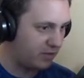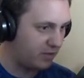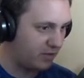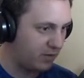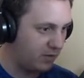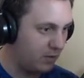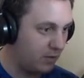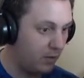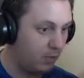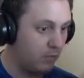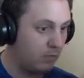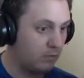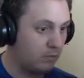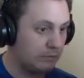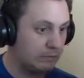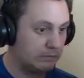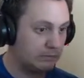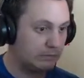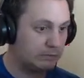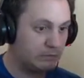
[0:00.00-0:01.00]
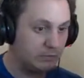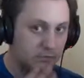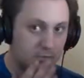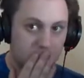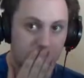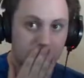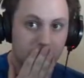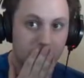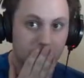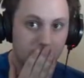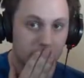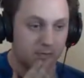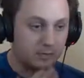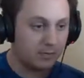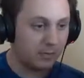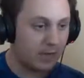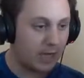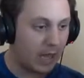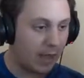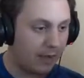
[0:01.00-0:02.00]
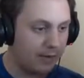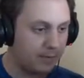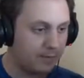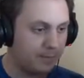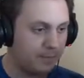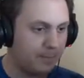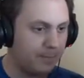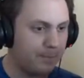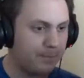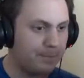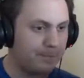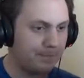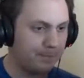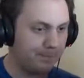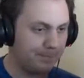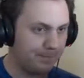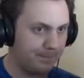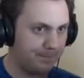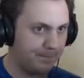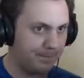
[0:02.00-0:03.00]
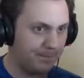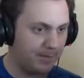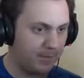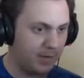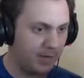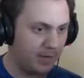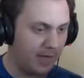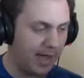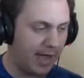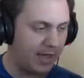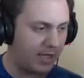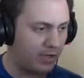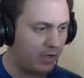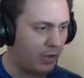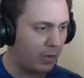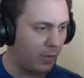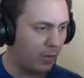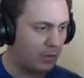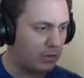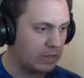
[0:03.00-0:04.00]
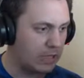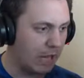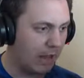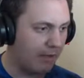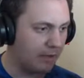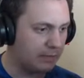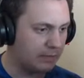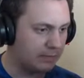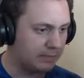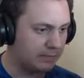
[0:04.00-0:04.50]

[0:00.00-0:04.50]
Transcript: you learn a thing or two about trust. Yeah, you do. You learn who to